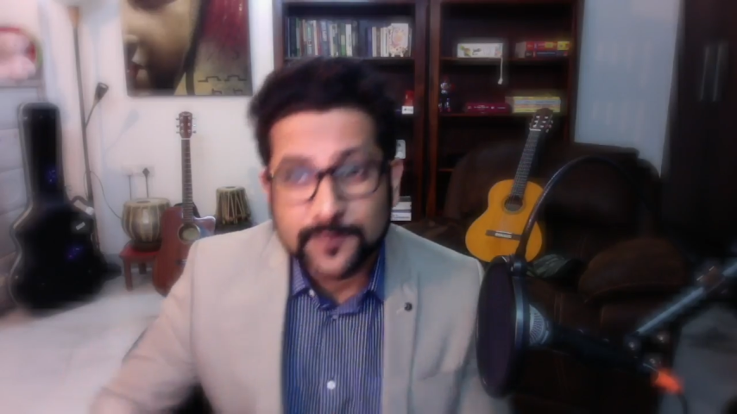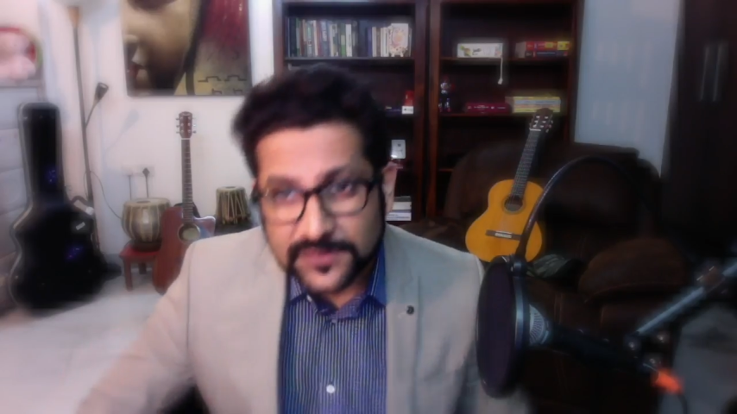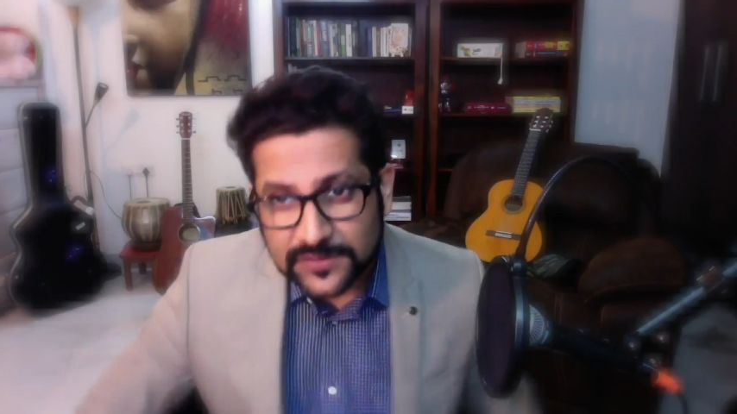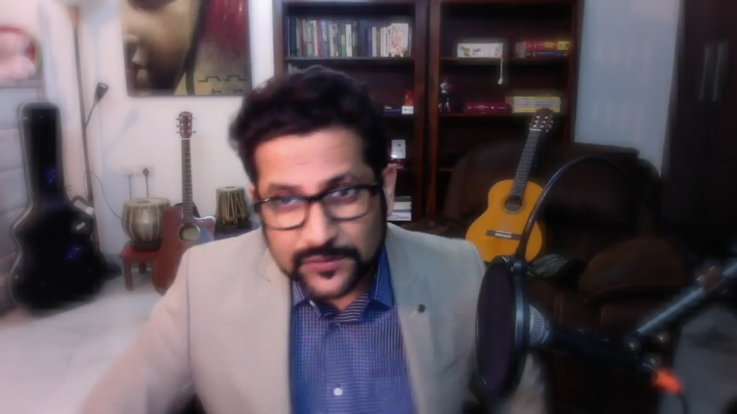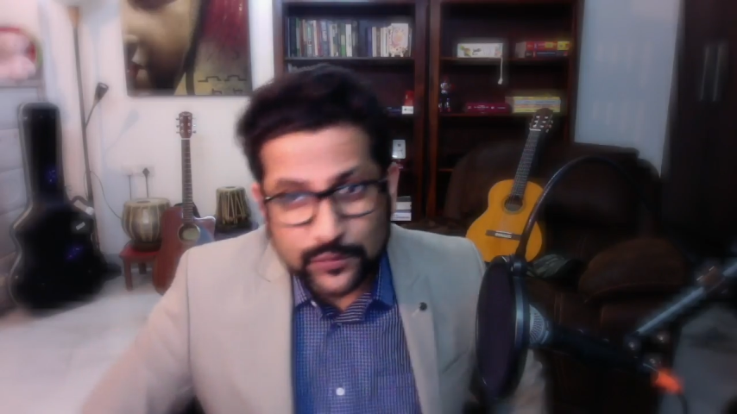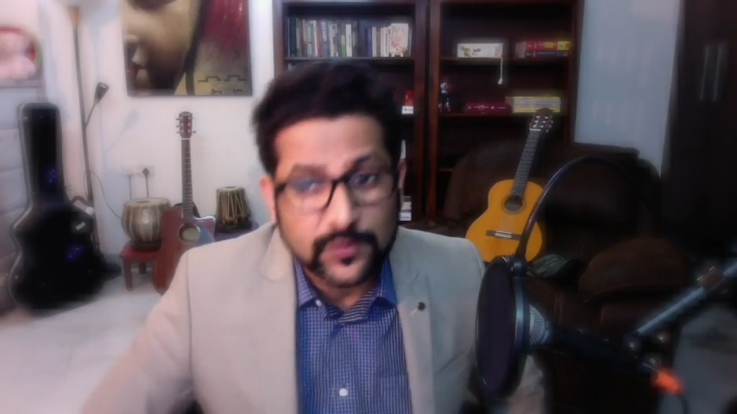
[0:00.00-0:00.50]

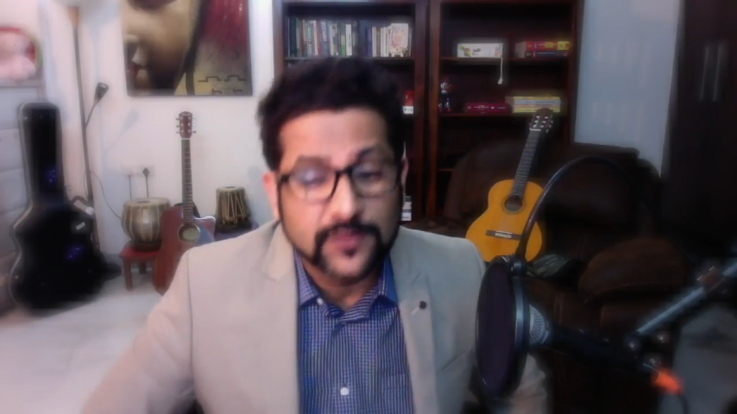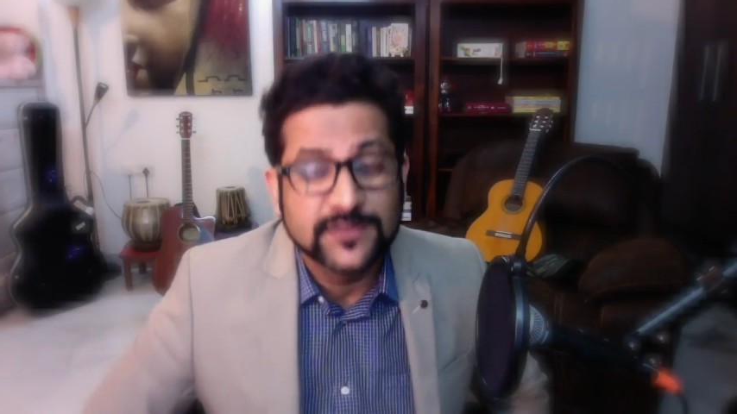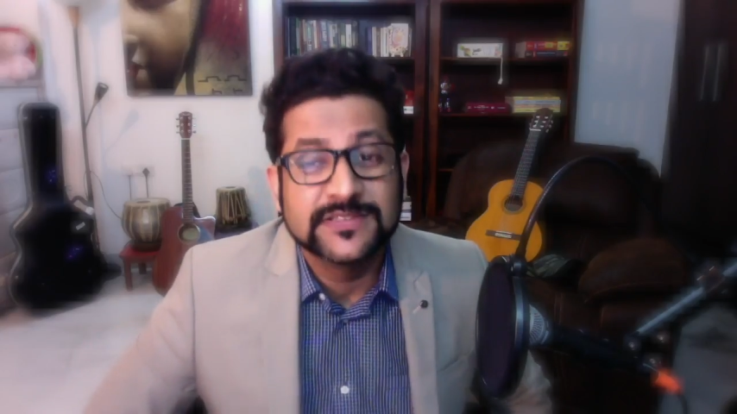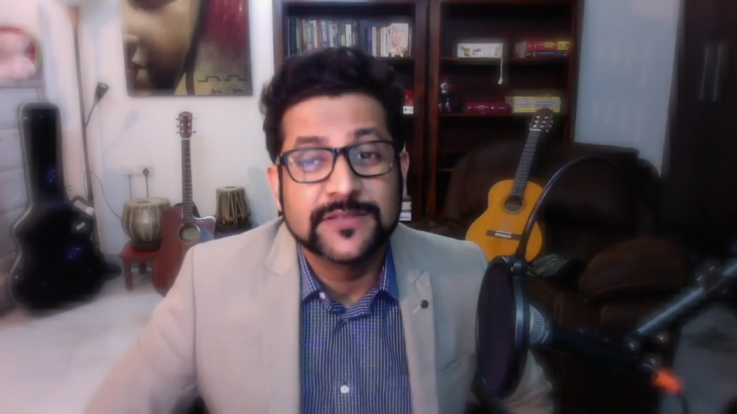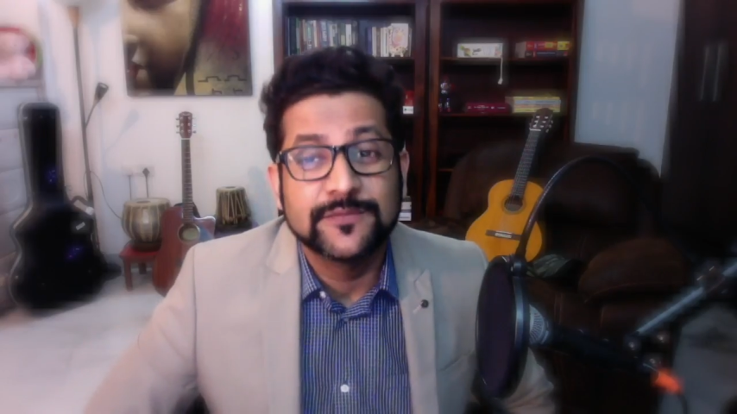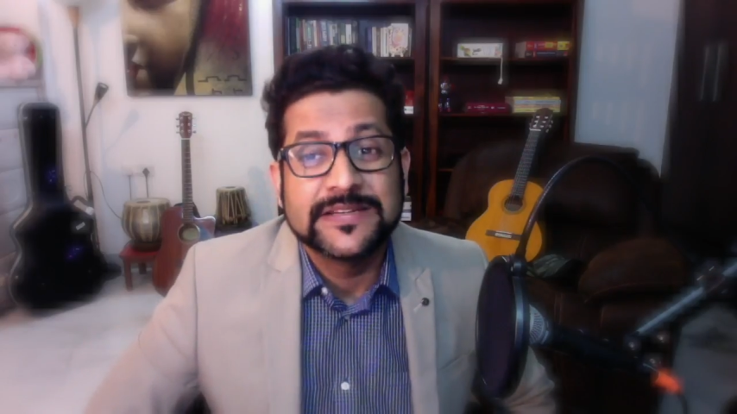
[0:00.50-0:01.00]
Budget
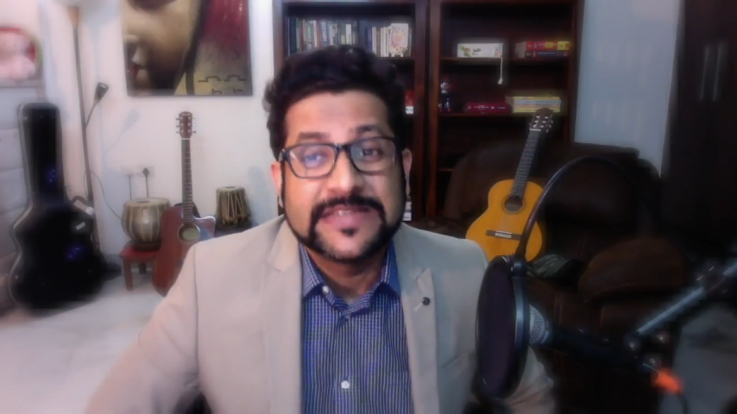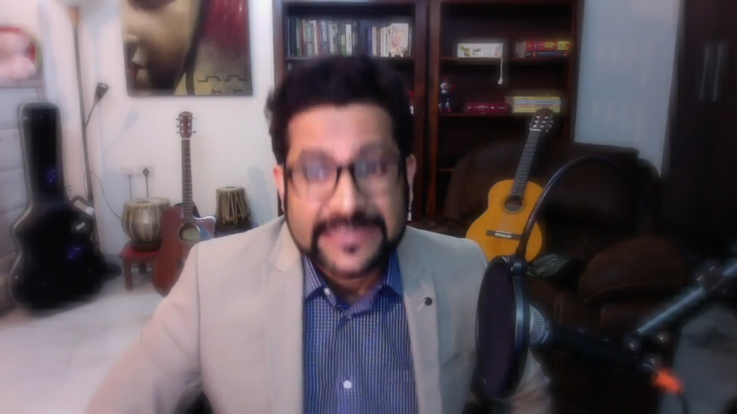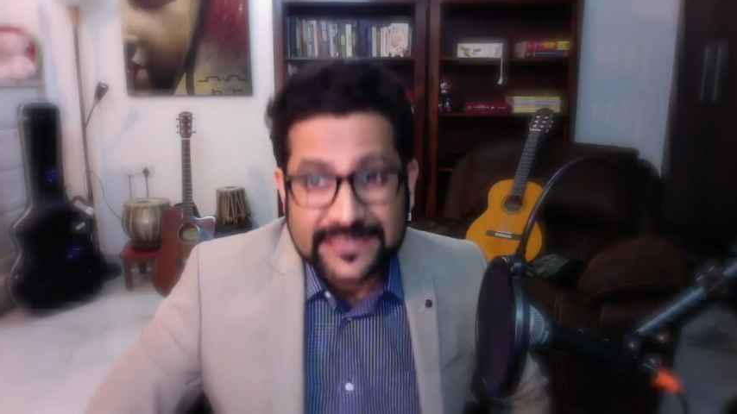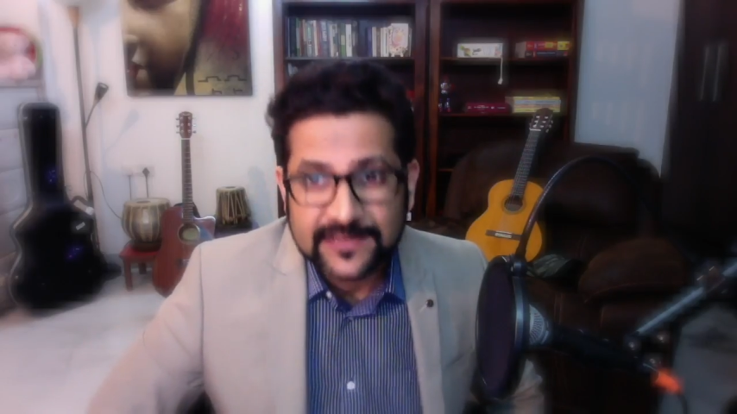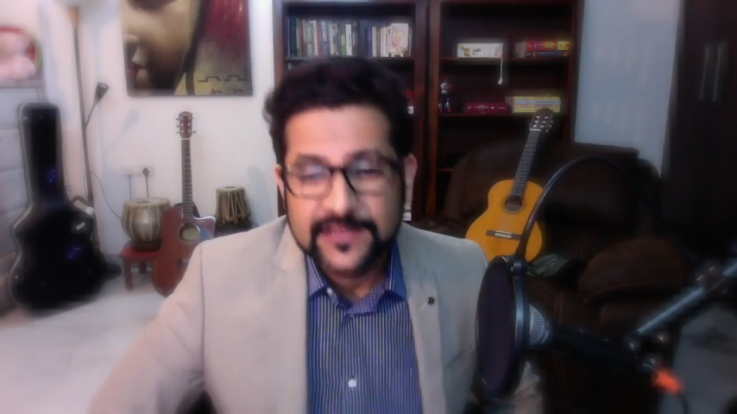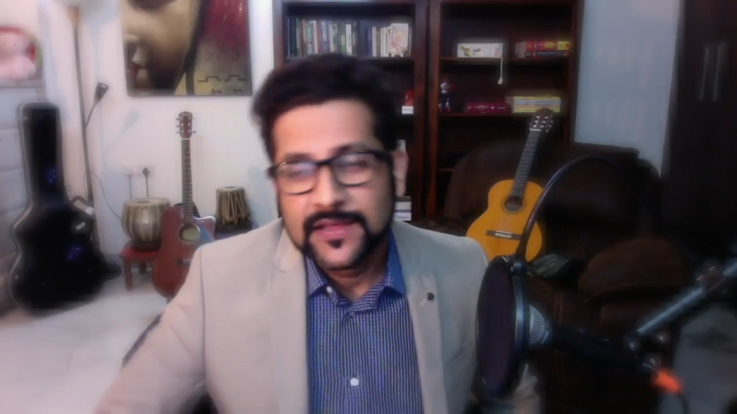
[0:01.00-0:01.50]

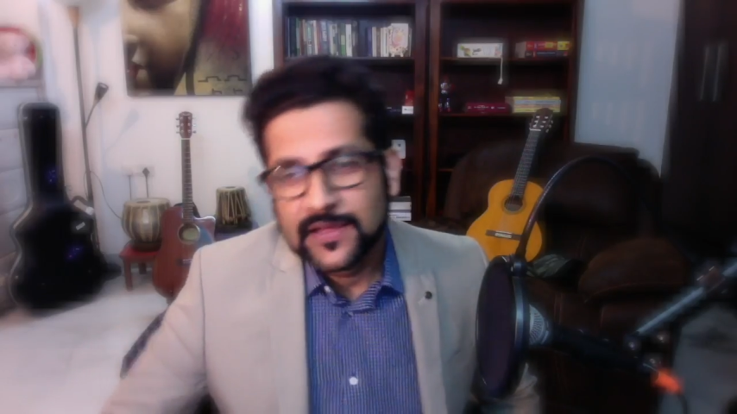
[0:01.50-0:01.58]
2017.